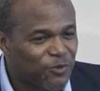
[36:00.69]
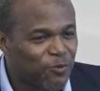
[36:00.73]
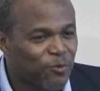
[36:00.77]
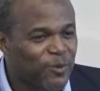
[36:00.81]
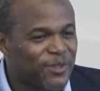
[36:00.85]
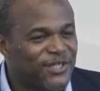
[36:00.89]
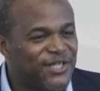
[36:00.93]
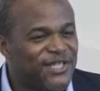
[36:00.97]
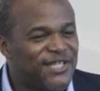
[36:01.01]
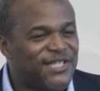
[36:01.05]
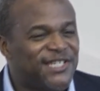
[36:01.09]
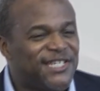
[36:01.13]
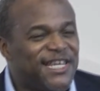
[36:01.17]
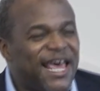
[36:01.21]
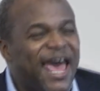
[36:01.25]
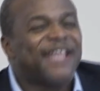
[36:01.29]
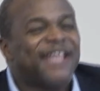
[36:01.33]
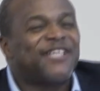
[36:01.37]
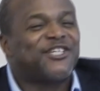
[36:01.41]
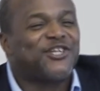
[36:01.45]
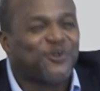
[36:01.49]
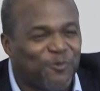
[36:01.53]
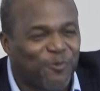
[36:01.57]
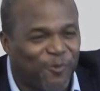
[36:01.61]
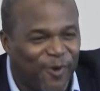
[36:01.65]
was
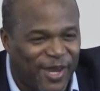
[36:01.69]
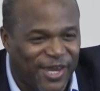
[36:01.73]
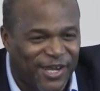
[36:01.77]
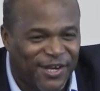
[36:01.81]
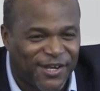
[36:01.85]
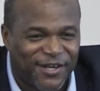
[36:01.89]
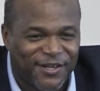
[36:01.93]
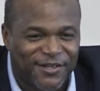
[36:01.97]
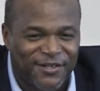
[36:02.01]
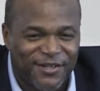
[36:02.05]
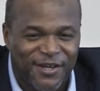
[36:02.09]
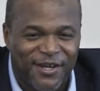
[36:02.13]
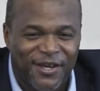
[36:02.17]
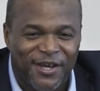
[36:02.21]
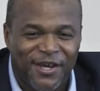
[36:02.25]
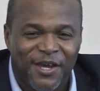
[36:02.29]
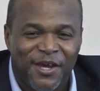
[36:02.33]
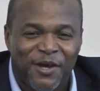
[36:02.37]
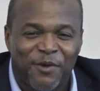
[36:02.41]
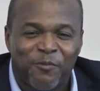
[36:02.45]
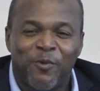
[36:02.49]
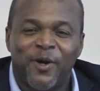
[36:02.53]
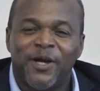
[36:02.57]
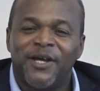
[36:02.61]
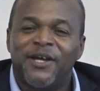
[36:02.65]
saturated
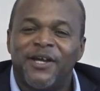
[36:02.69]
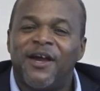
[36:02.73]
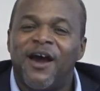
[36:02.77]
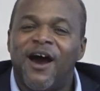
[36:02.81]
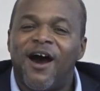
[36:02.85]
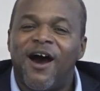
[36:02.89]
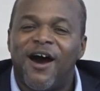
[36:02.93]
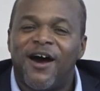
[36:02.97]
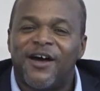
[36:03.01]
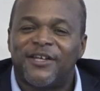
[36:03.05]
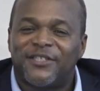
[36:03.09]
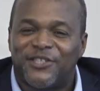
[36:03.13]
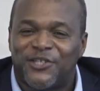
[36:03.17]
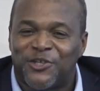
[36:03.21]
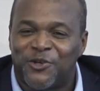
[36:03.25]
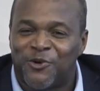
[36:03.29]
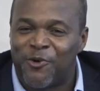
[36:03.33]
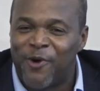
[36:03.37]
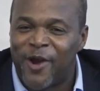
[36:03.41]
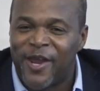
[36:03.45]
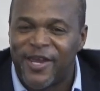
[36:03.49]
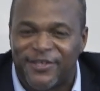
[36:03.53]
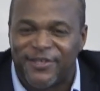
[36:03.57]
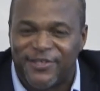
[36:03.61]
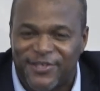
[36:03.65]
with God's
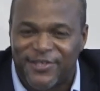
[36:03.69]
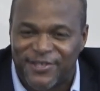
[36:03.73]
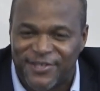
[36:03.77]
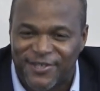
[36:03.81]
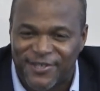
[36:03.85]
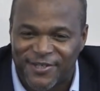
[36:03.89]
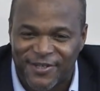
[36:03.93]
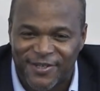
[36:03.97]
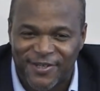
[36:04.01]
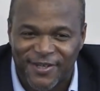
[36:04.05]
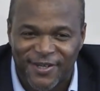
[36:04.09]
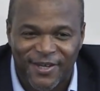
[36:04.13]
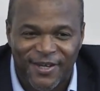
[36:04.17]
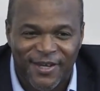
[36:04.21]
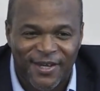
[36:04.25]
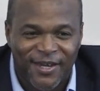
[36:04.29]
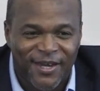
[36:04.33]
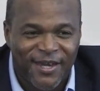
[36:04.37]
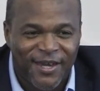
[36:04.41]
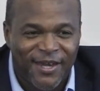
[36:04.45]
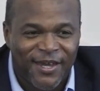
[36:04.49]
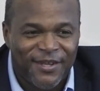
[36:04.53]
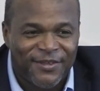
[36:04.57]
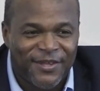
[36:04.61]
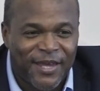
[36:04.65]
grace,
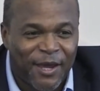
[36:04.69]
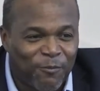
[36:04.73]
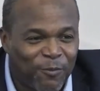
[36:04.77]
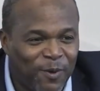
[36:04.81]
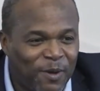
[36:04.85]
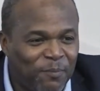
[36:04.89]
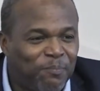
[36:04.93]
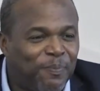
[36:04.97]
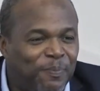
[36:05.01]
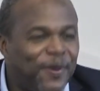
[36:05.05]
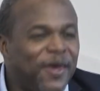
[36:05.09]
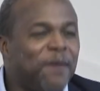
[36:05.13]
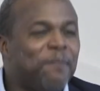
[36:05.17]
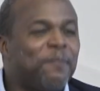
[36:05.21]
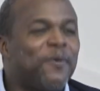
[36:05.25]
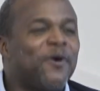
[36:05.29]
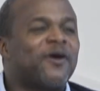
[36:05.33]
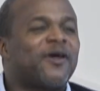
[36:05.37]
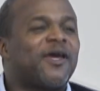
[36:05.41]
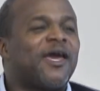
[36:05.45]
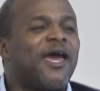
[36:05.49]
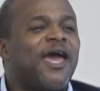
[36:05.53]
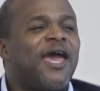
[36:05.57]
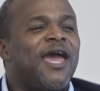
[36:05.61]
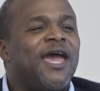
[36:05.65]
that when people
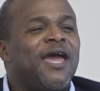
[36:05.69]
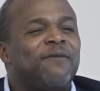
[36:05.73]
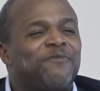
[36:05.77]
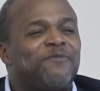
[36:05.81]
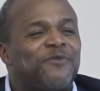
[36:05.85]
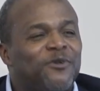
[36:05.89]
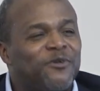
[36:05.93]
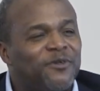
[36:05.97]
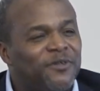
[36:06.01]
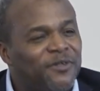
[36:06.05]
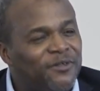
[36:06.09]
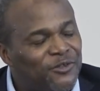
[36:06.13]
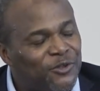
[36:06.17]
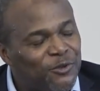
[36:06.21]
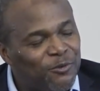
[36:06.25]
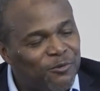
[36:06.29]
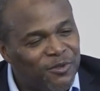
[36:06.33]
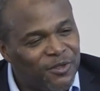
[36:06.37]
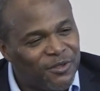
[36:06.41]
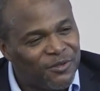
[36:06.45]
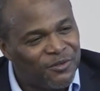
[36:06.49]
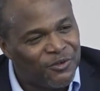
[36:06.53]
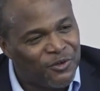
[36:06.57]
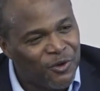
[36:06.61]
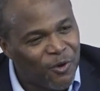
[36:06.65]
came through
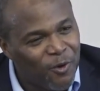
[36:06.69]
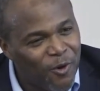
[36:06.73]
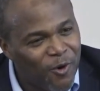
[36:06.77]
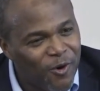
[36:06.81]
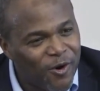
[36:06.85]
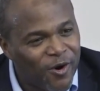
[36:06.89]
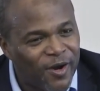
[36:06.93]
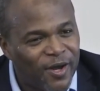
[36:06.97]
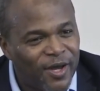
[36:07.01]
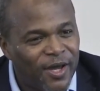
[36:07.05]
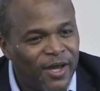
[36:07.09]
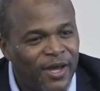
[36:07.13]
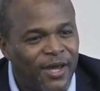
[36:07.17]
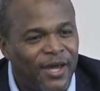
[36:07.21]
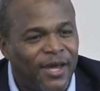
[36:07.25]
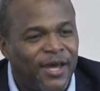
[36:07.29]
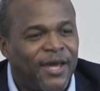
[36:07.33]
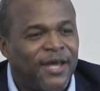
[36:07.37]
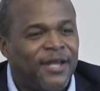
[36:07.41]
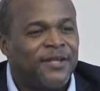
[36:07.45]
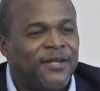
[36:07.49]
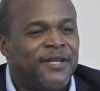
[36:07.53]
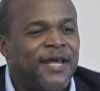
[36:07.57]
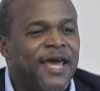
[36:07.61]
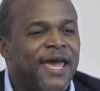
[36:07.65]
the door,
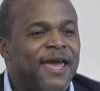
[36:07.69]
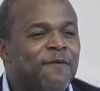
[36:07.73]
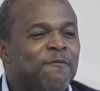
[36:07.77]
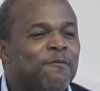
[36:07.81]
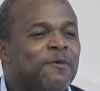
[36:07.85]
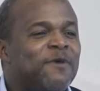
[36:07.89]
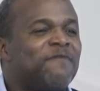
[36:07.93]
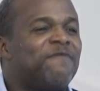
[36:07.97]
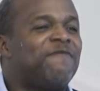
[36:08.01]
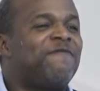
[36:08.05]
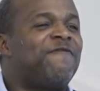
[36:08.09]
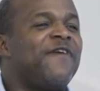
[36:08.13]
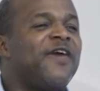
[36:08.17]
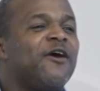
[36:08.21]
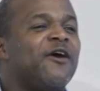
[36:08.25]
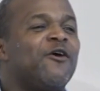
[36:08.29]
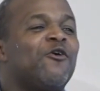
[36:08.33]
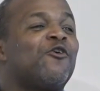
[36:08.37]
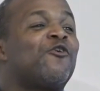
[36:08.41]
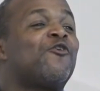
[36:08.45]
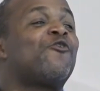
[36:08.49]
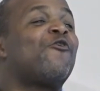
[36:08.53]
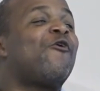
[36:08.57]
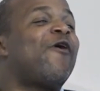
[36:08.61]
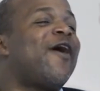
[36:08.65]
they would feel
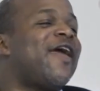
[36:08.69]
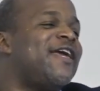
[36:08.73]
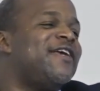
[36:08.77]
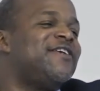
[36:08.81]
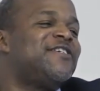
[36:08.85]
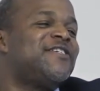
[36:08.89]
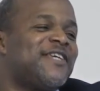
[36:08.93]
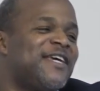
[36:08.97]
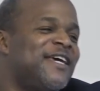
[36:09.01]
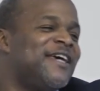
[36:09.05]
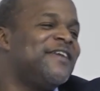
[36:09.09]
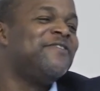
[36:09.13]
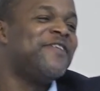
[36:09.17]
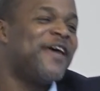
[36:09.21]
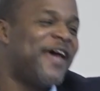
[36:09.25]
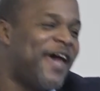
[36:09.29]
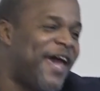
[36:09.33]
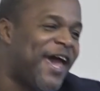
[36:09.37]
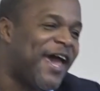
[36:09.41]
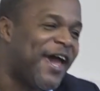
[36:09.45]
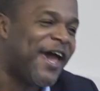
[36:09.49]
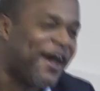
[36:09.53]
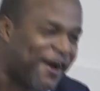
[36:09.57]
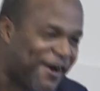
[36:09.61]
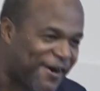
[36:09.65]
grace in the
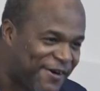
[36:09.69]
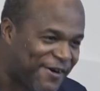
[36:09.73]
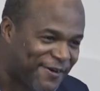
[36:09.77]
air.